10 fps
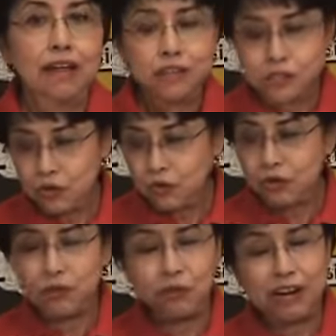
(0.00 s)
So
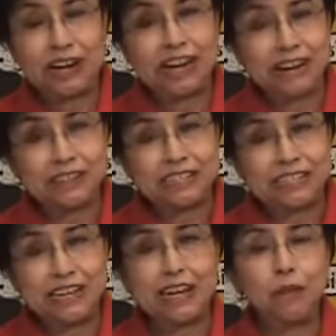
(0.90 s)
through our
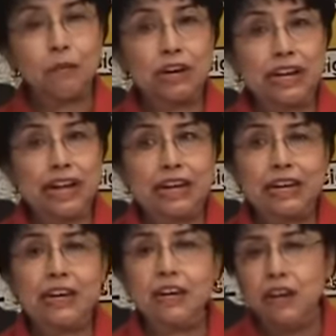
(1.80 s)
literacy, we're
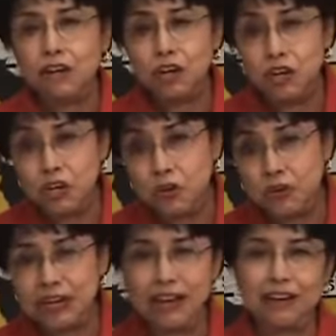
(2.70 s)
gaining
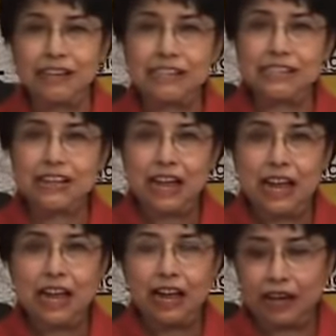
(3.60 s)
new knowledge.
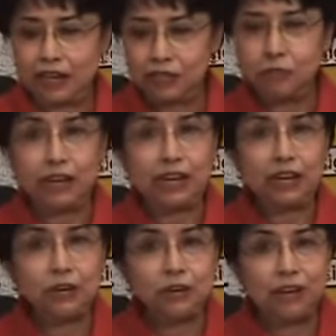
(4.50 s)
And as we
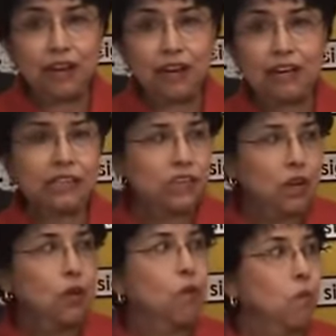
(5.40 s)
gain new knowledge,
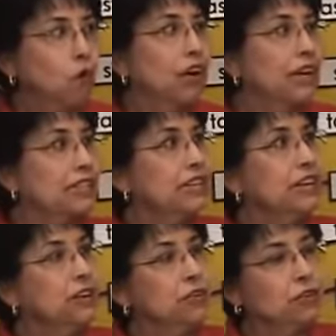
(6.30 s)
we'll
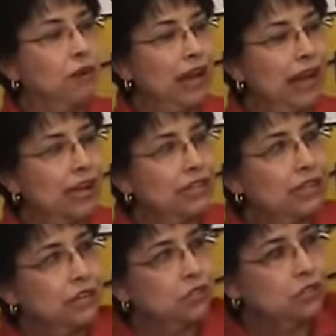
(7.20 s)
continue to add
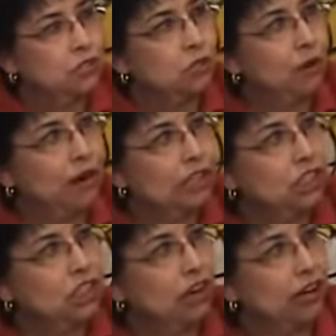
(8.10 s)
to our
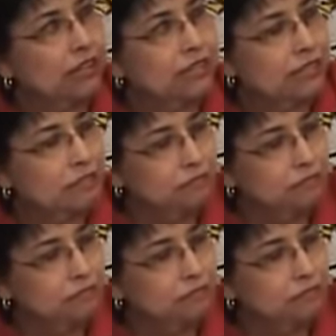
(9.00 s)
chart.